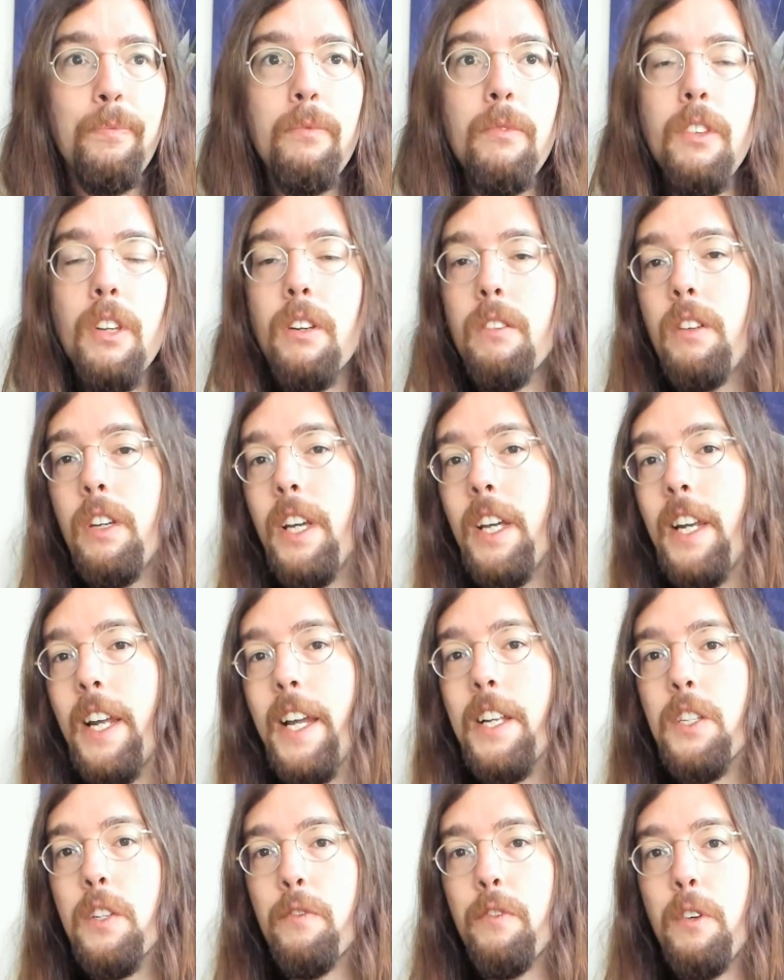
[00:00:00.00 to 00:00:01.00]
you get
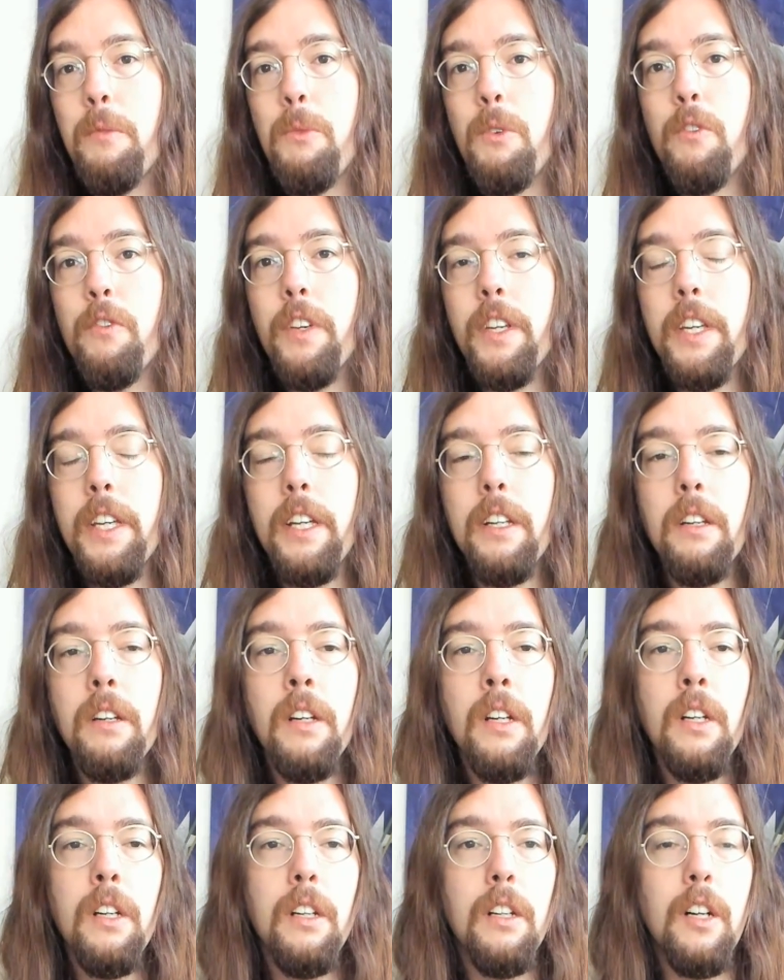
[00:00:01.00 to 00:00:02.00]
Antifa moving in,
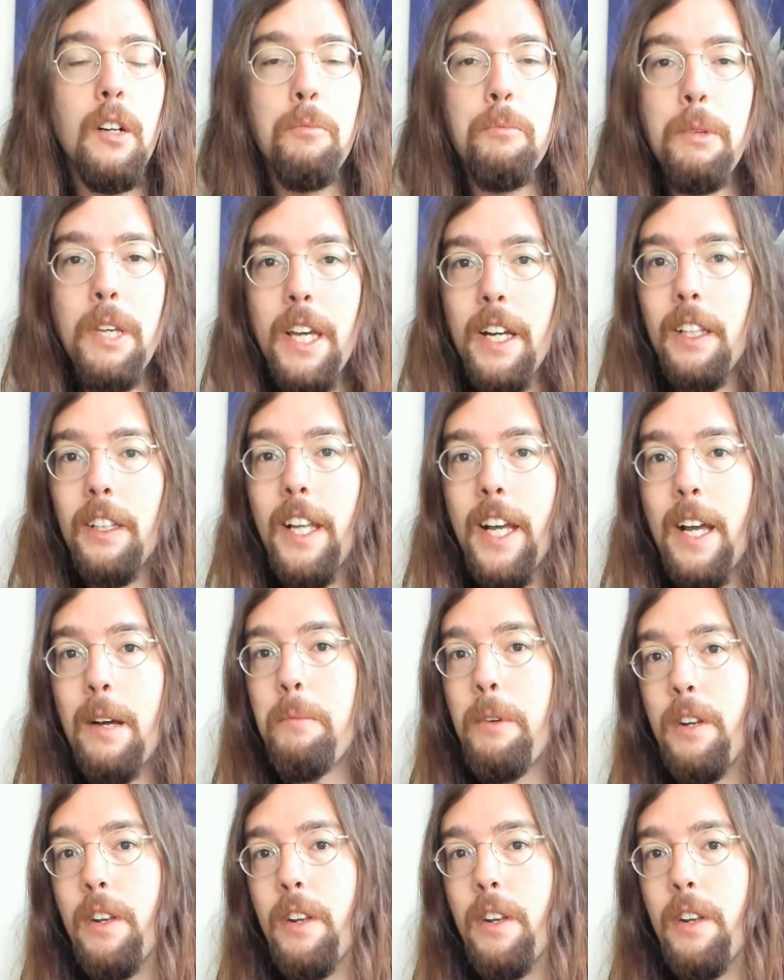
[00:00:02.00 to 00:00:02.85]
BLM